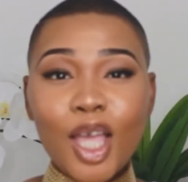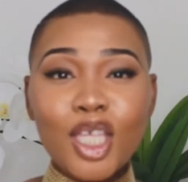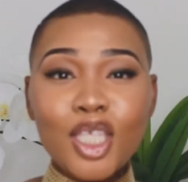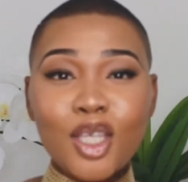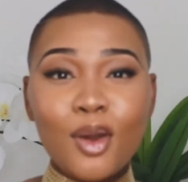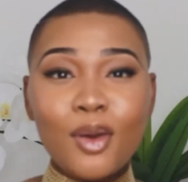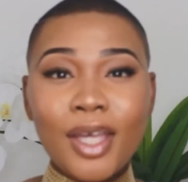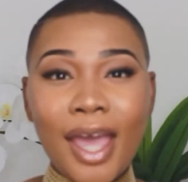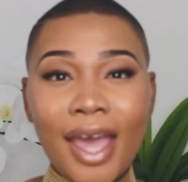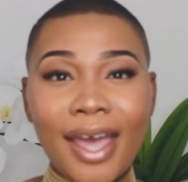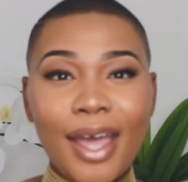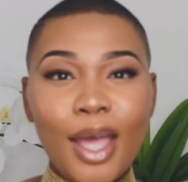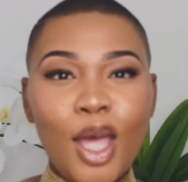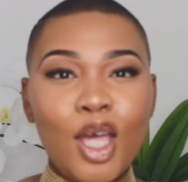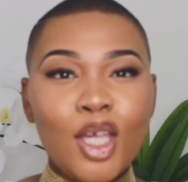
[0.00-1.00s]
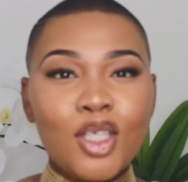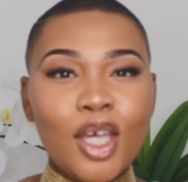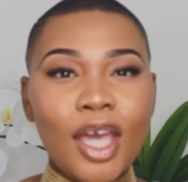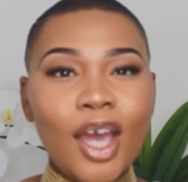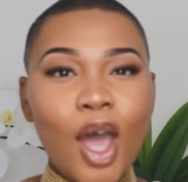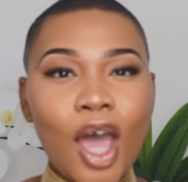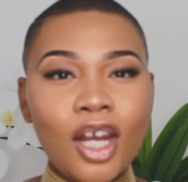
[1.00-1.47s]
So yeah, so
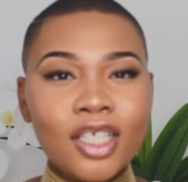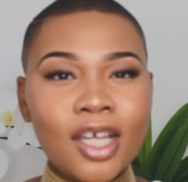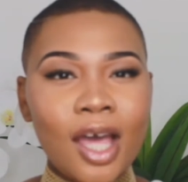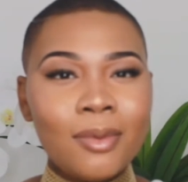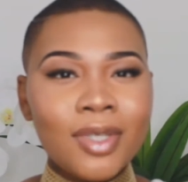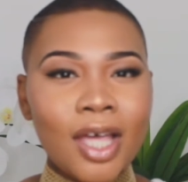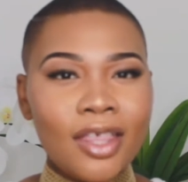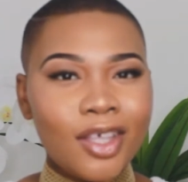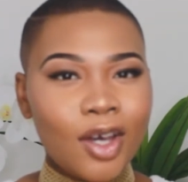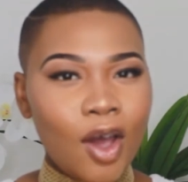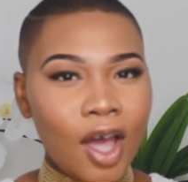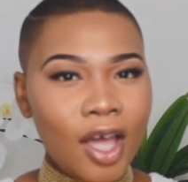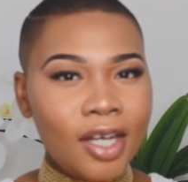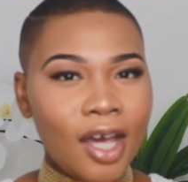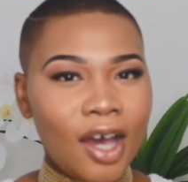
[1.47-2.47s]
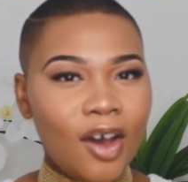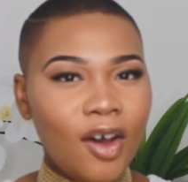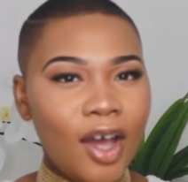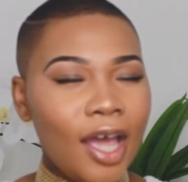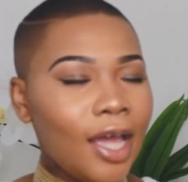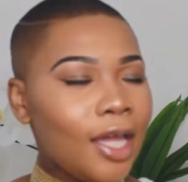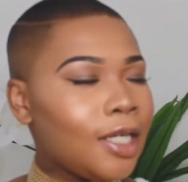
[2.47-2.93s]
Carlos comes out of the car
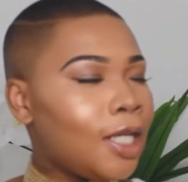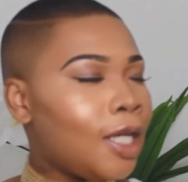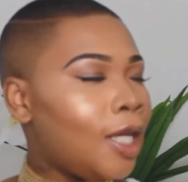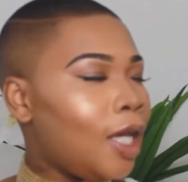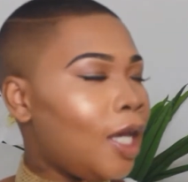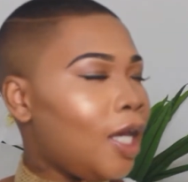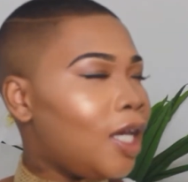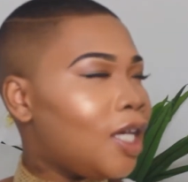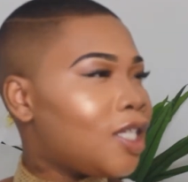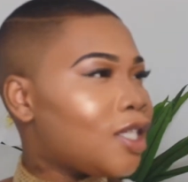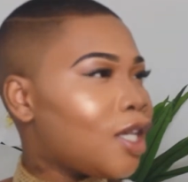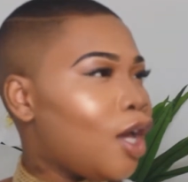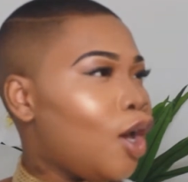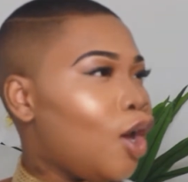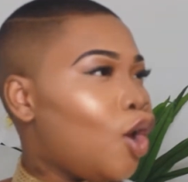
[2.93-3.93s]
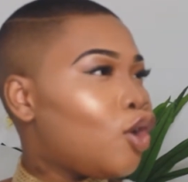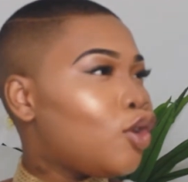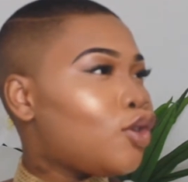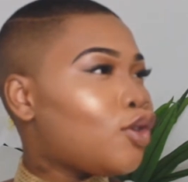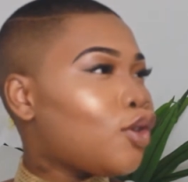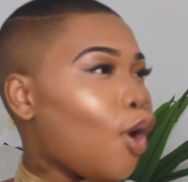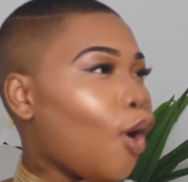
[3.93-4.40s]
now, and he is
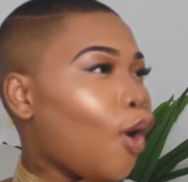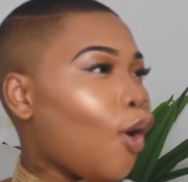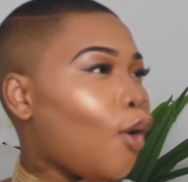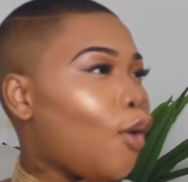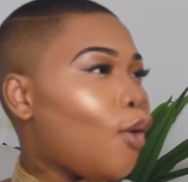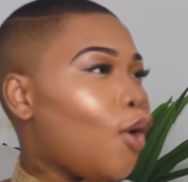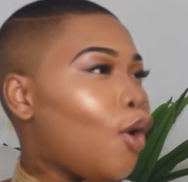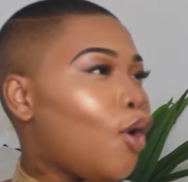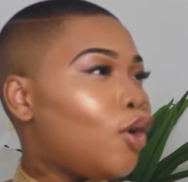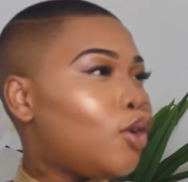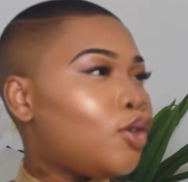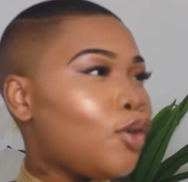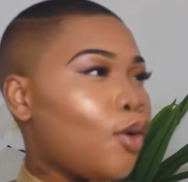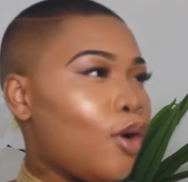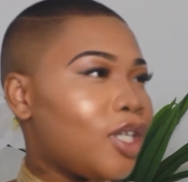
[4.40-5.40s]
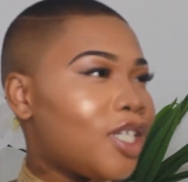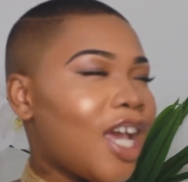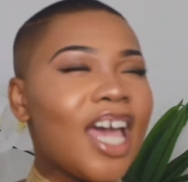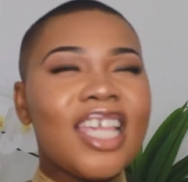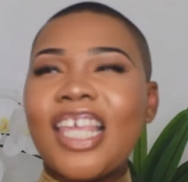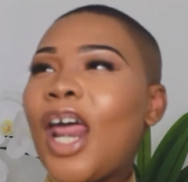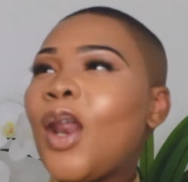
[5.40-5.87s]
so short,
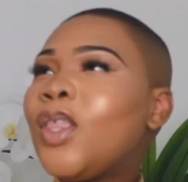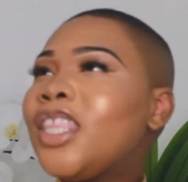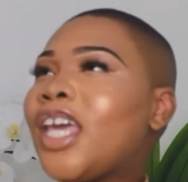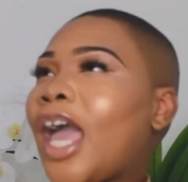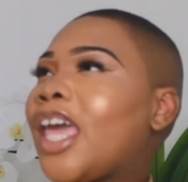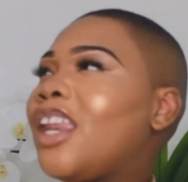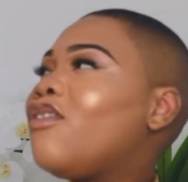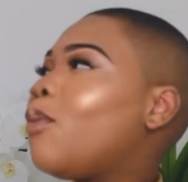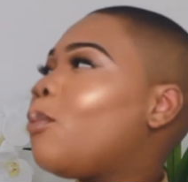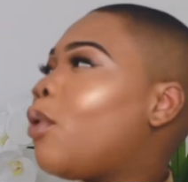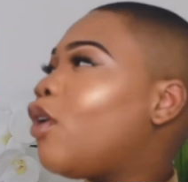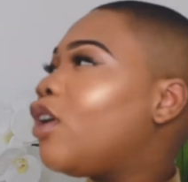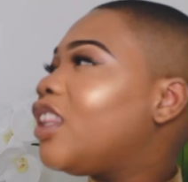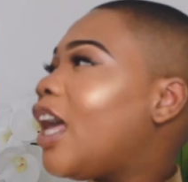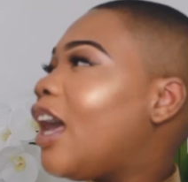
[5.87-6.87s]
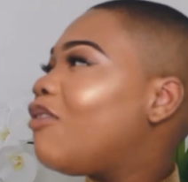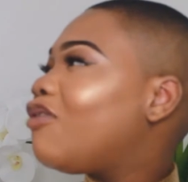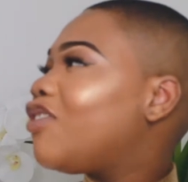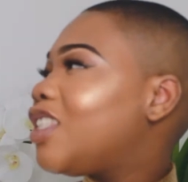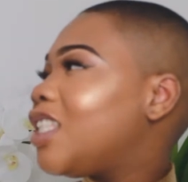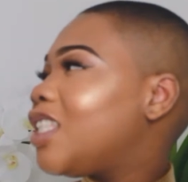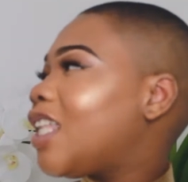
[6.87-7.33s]
guys. I don't think I can even put the
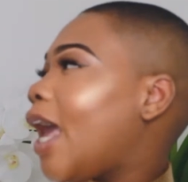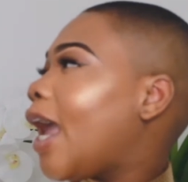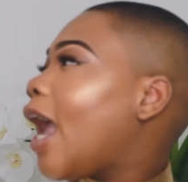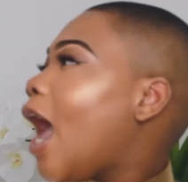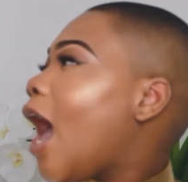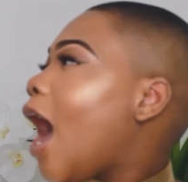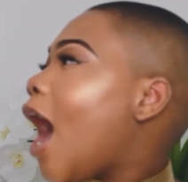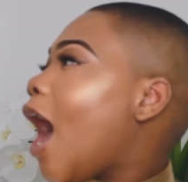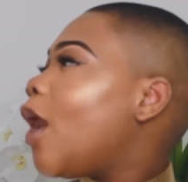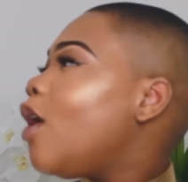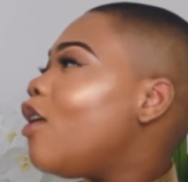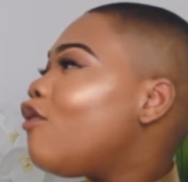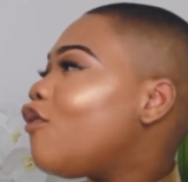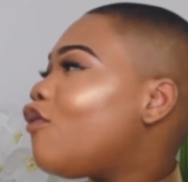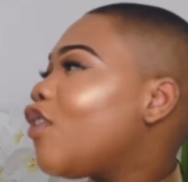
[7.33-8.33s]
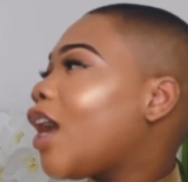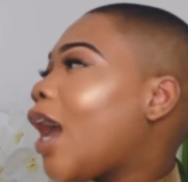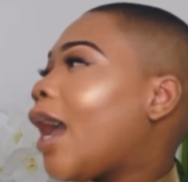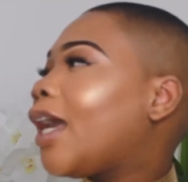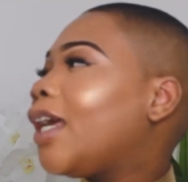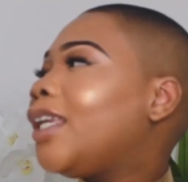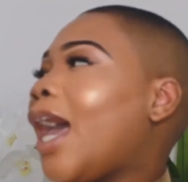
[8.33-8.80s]
emphasis, like, I don't even think
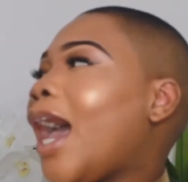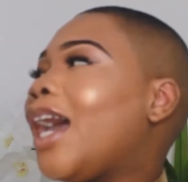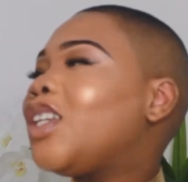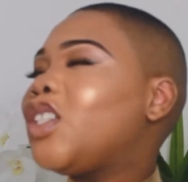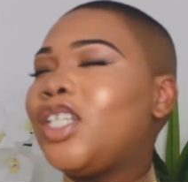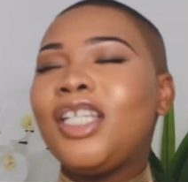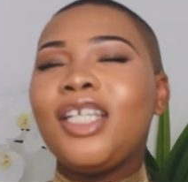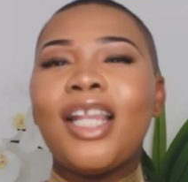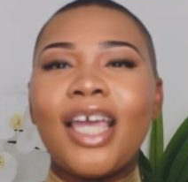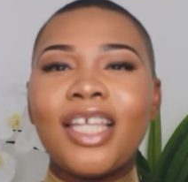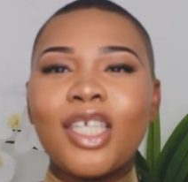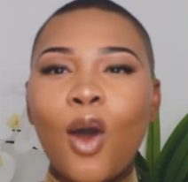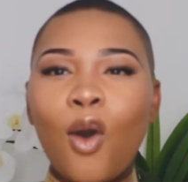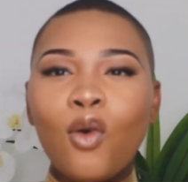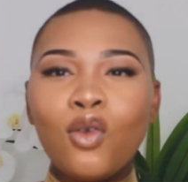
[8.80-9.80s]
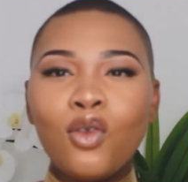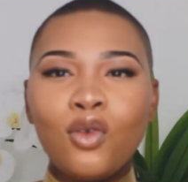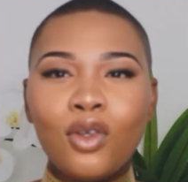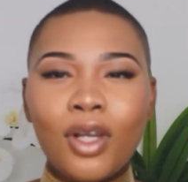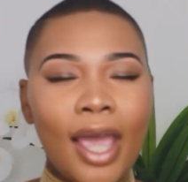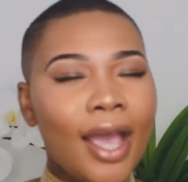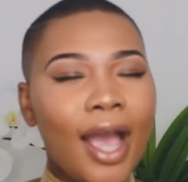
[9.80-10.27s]
I can actually, like, tell
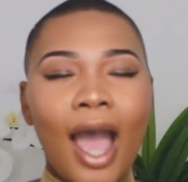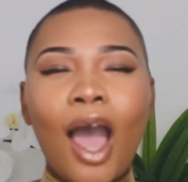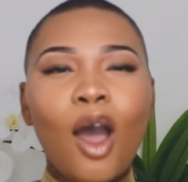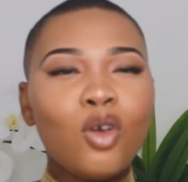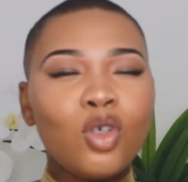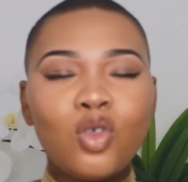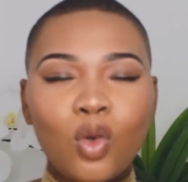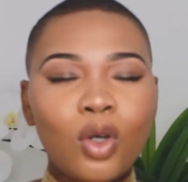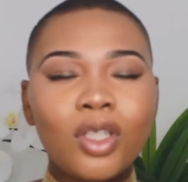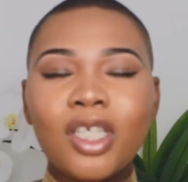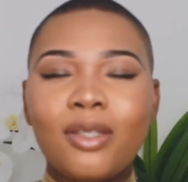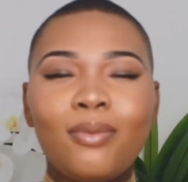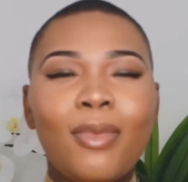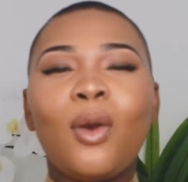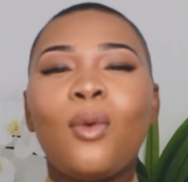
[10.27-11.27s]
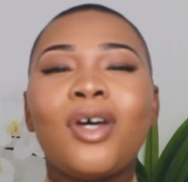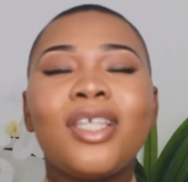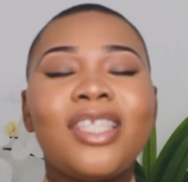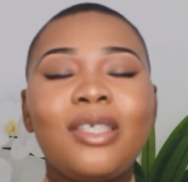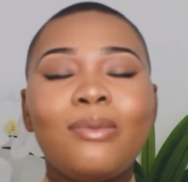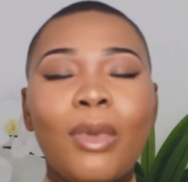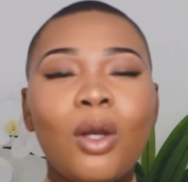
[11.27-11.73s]
you, like, how short this man was.
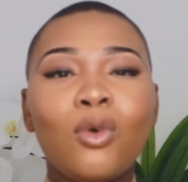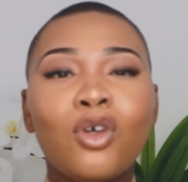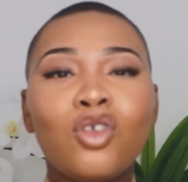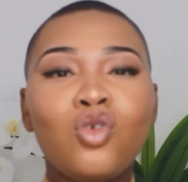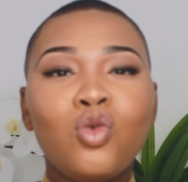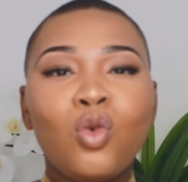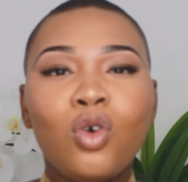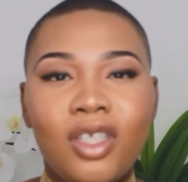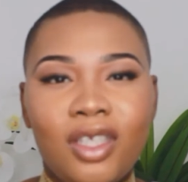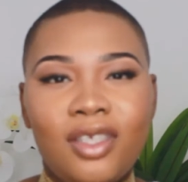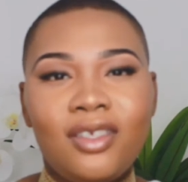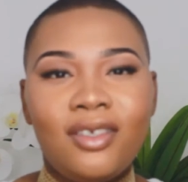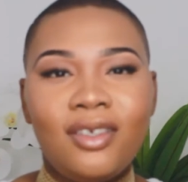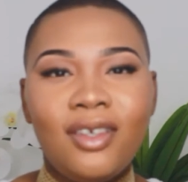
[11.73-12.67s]
This man was short.